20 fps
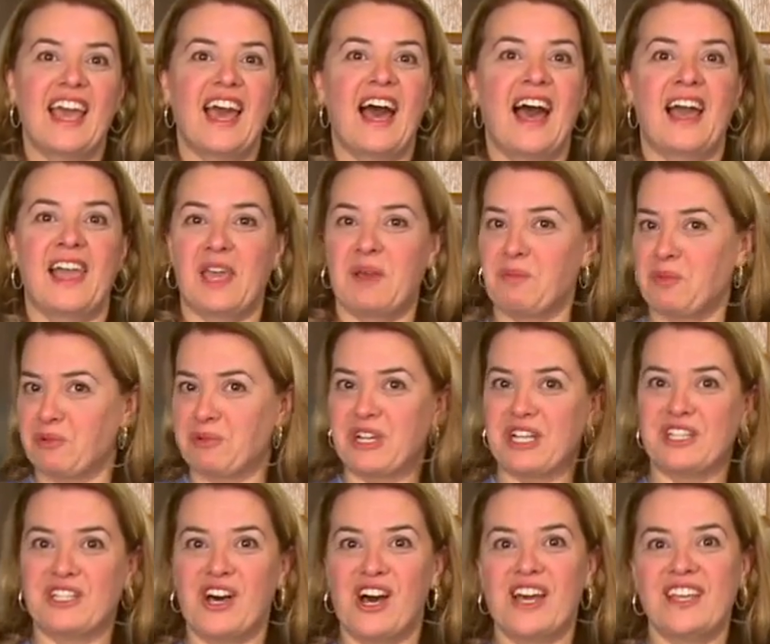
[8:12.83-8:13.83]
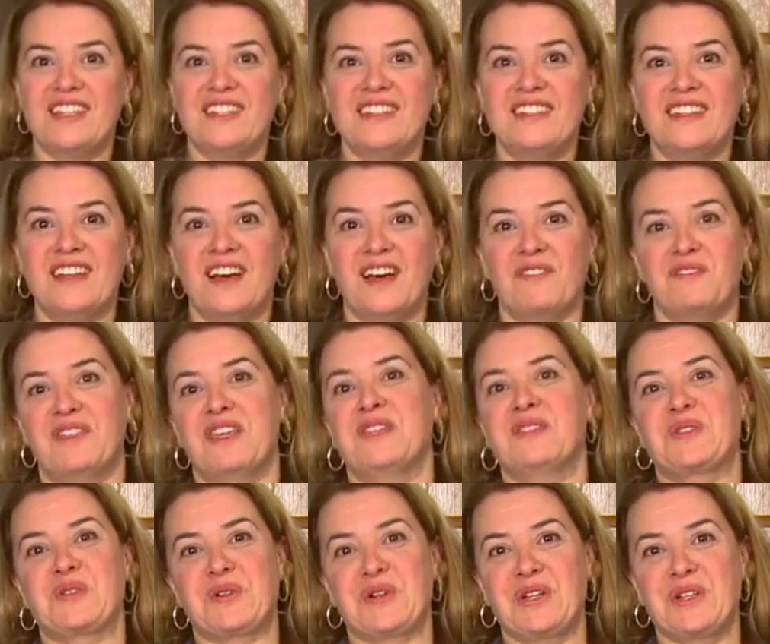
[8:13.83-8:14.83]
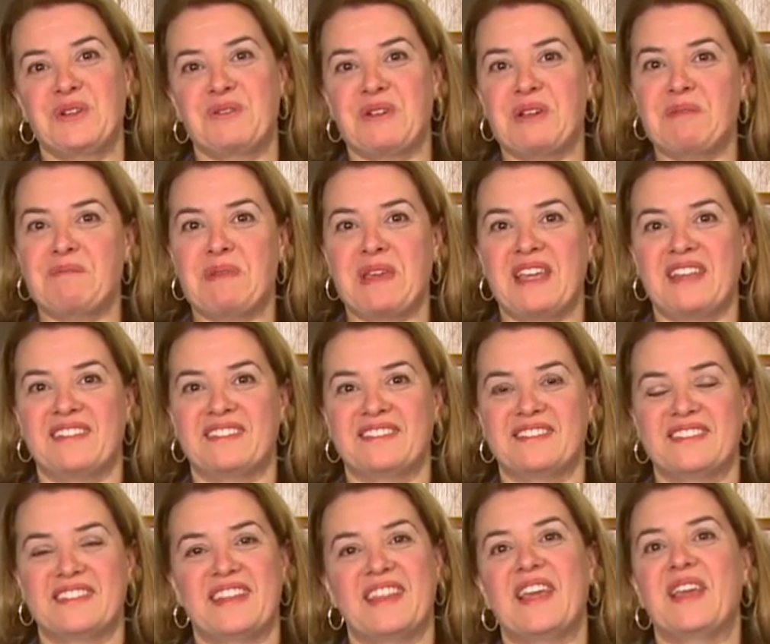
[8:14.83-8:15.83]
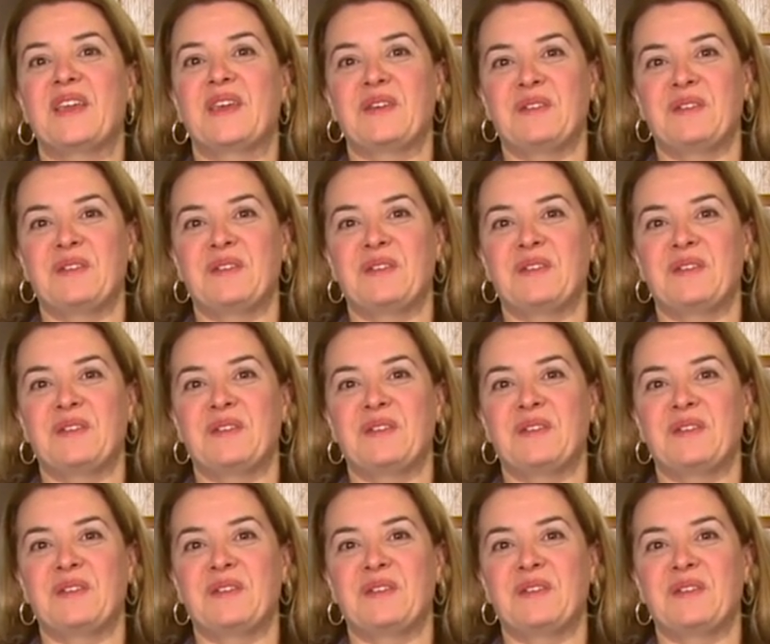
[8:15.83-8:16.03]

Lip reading: I am Maria Lawton of the Azorean Greenbean. Thank